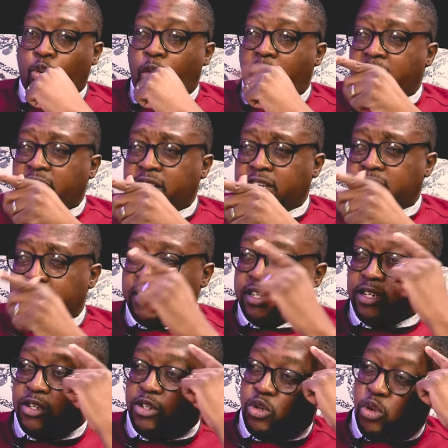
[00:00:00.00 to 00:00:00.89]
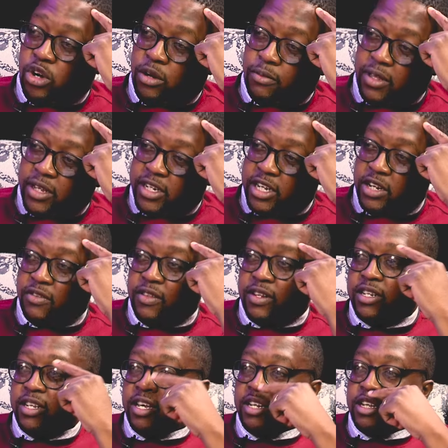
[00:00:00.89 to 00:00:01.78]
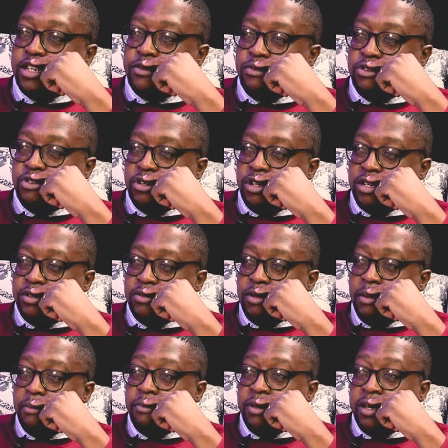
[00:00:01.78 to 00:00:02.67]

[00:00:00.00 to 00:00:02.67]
Why is this story about the state of the dead and spiritualism a